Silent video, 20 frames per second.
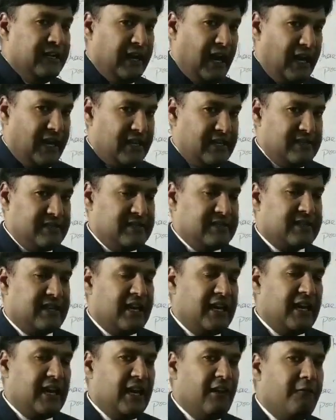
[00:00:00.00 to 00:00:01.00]
That is,
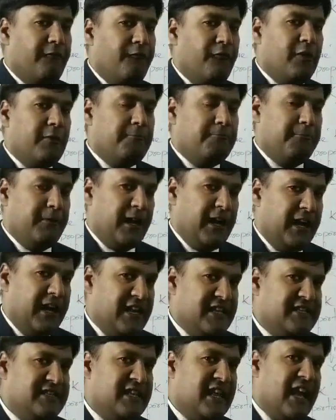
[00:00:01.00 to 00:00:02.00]
if we
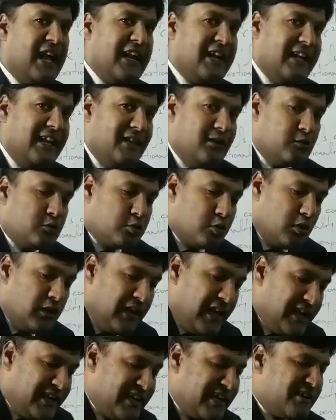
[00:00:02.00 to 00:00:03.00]
place an
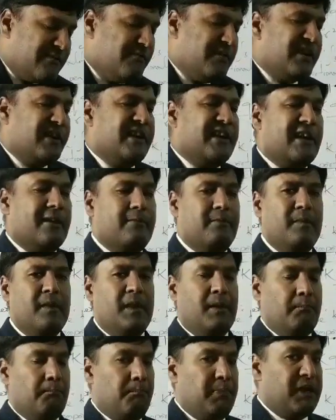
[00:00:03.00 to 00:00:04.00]
insulating medium
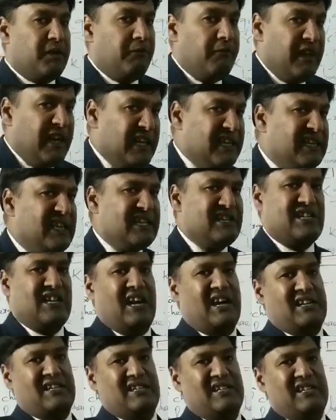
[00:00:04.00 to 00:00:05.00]
between the
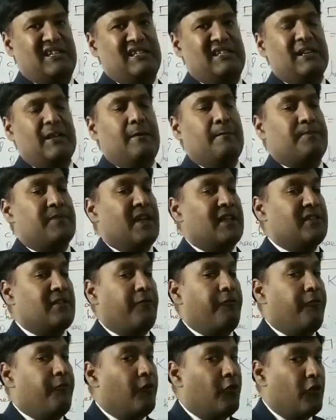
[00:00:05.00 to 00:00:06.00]
charges, then the
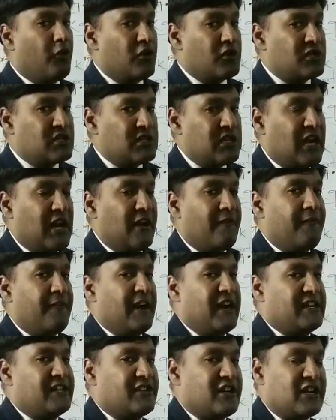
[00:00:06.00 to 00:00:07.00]
force of
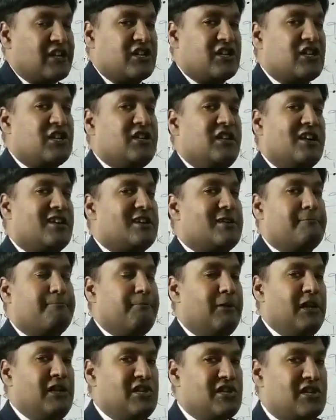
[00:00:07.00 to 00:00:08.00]
attraction or
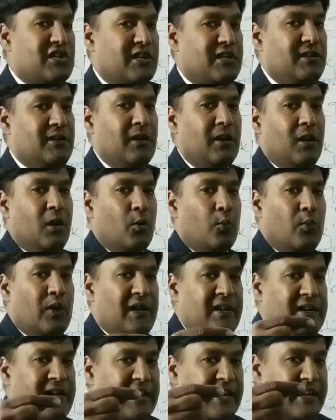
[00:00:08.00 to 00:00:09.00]
repulsion
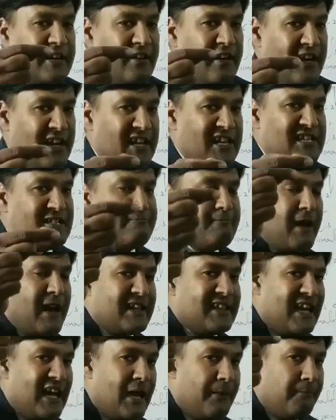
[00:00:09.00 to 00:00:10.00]
will decrease by
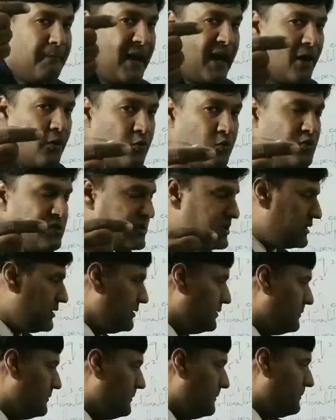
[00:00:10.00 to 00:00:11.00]
the amount
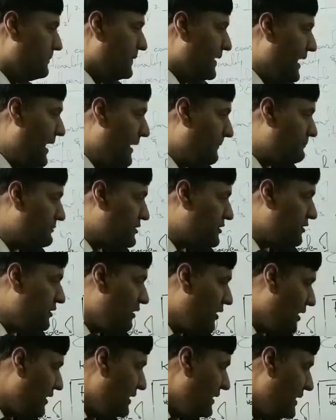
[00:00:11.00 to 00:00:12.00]

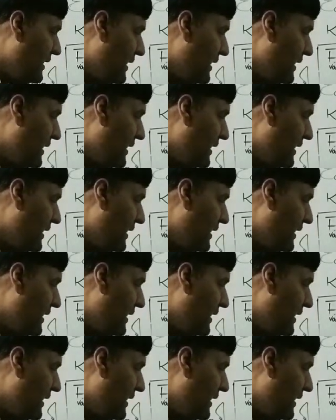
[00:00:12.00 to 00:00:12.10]
epsilon